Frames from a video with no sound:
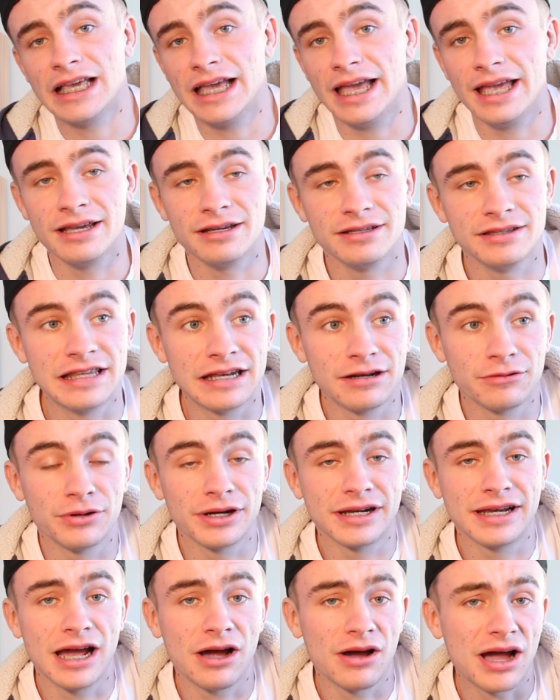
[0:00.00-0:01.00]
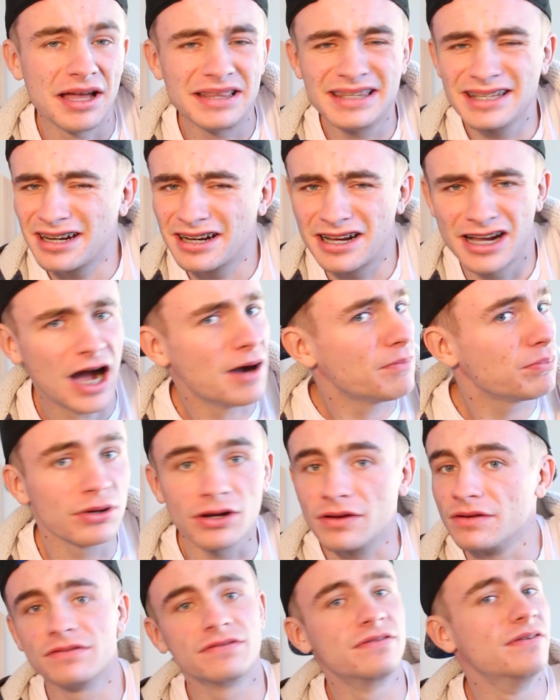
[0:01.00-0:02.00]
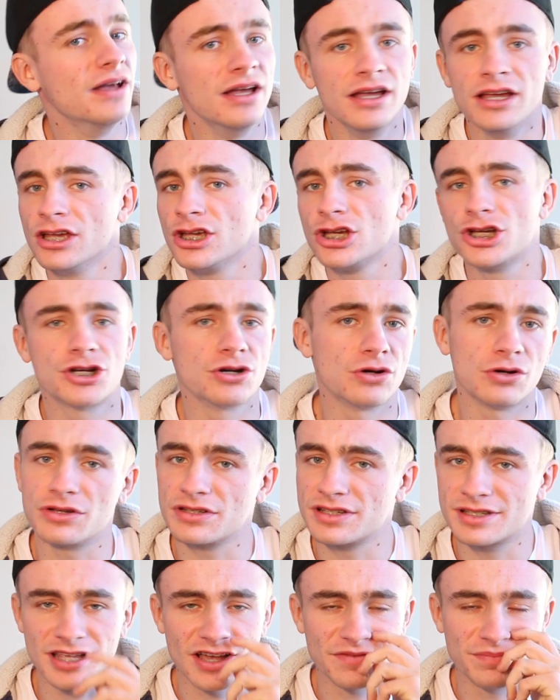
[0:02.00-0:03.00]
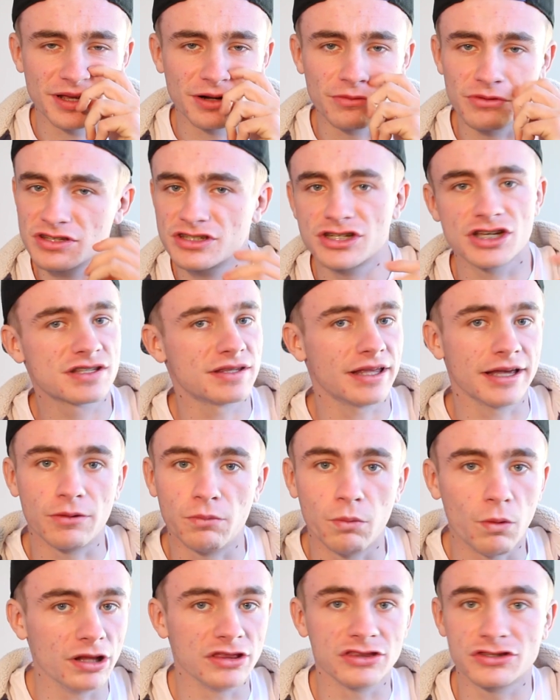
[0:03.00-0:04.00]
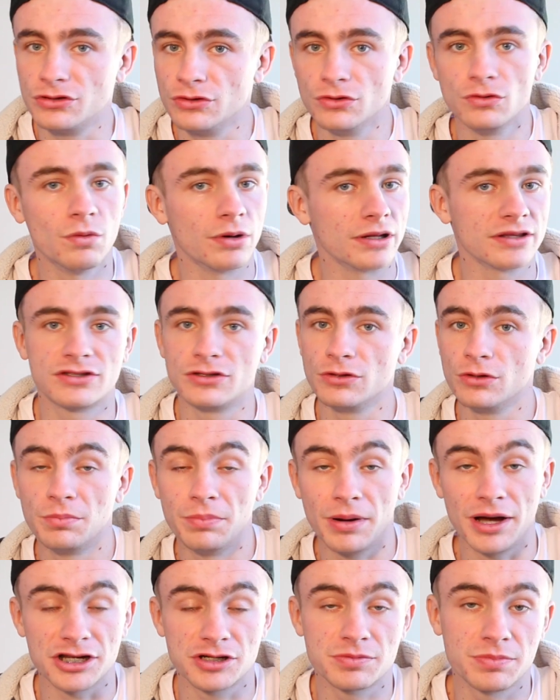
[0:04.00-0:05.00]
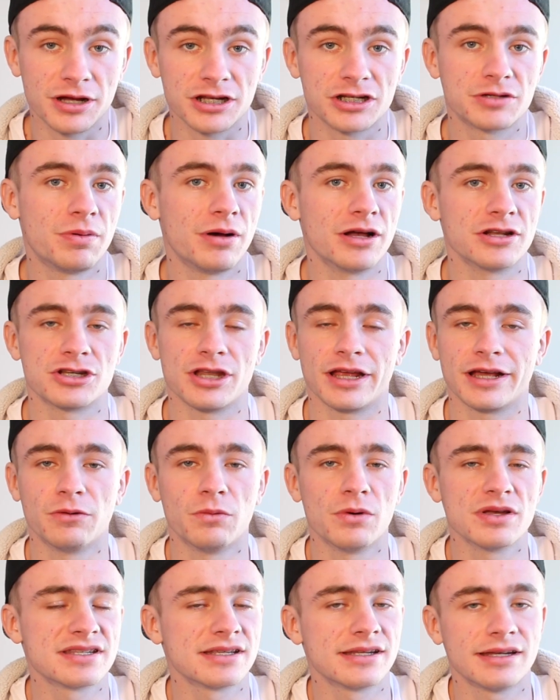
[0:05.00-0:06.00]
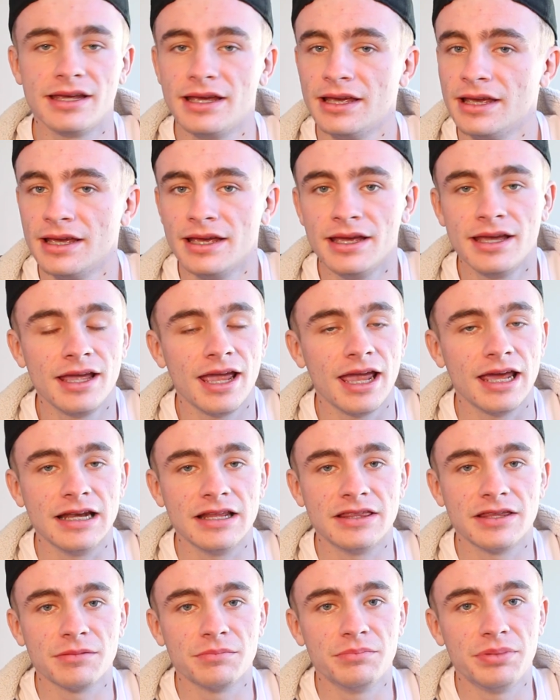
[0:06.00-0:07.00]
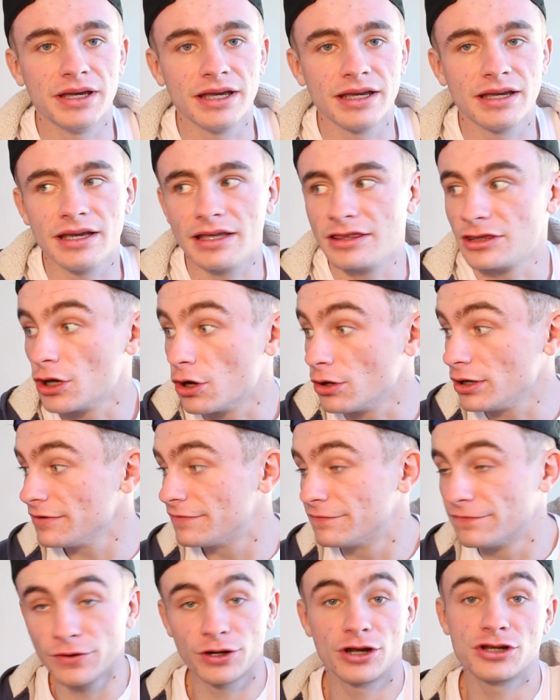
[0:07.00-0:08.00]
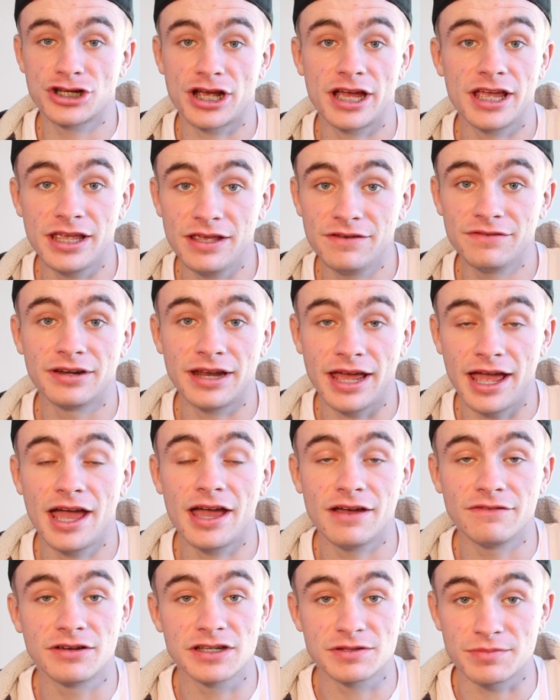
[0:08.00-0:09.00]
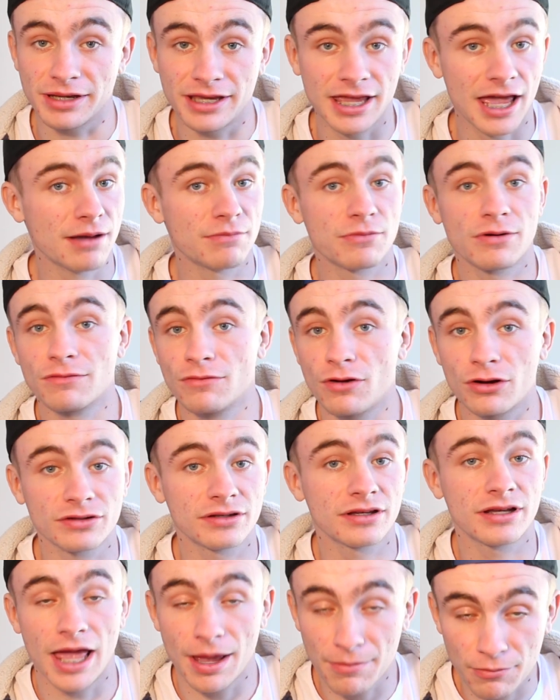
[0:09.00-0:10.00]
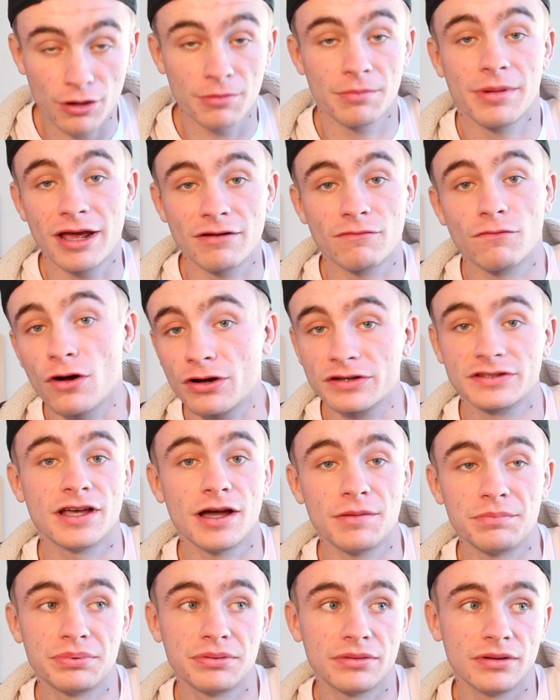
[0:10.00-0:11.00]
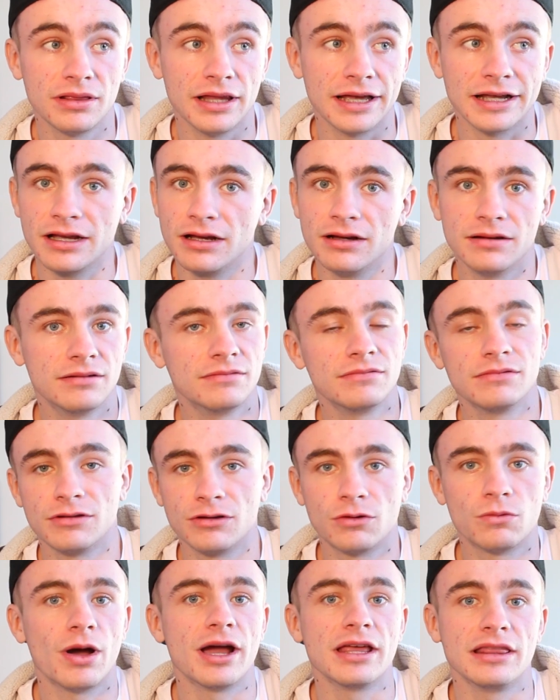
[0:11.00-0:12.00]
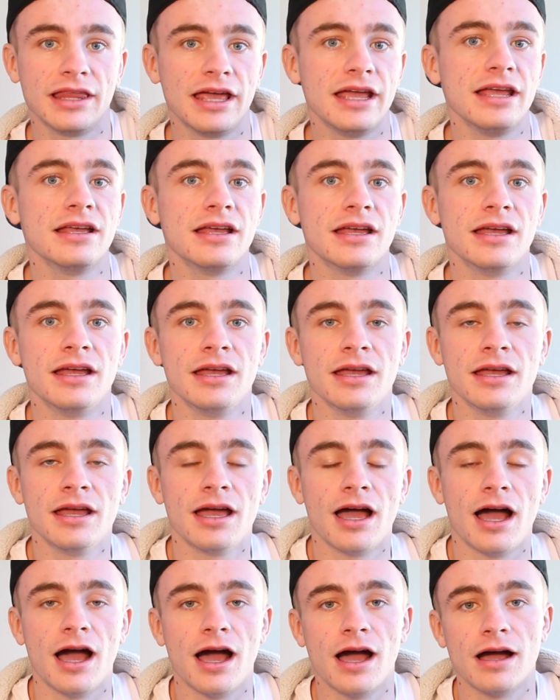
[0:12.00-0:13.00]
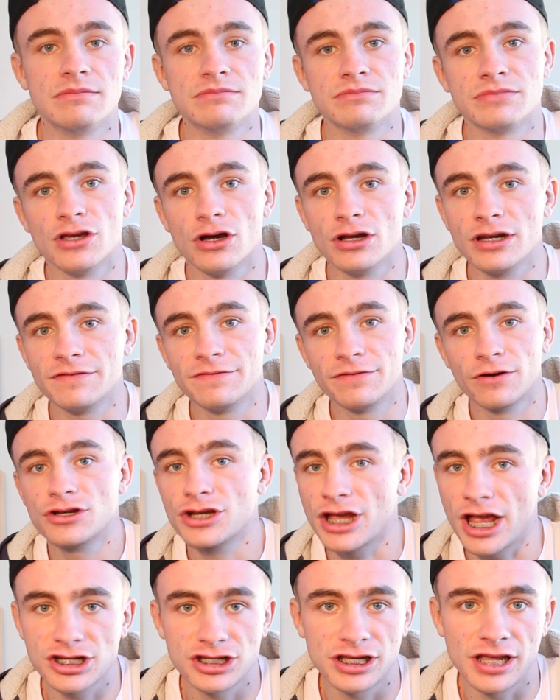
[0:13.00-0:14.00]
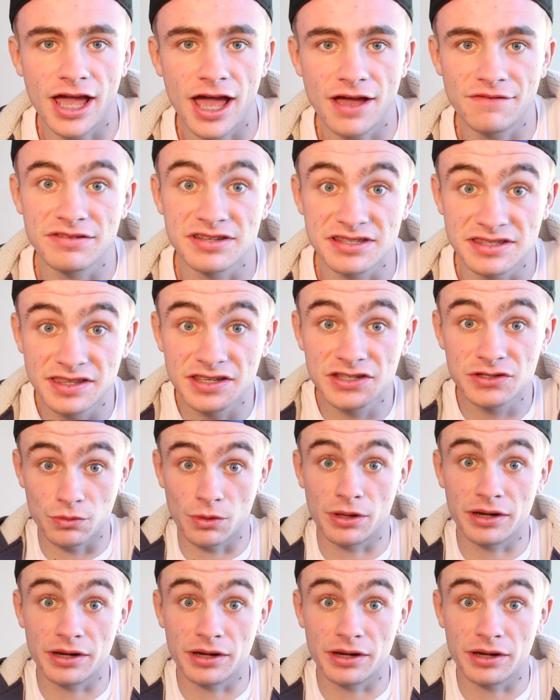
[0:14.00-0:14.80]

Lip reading: hey, it didn't work out. I did a couple of short stuff, but it was just like 1-2, 1-2, punch, punch, punch. Like, it wasn't anything big. The only footage I even have, because my cameraman rocked up like quite late. The only footage I actually have is this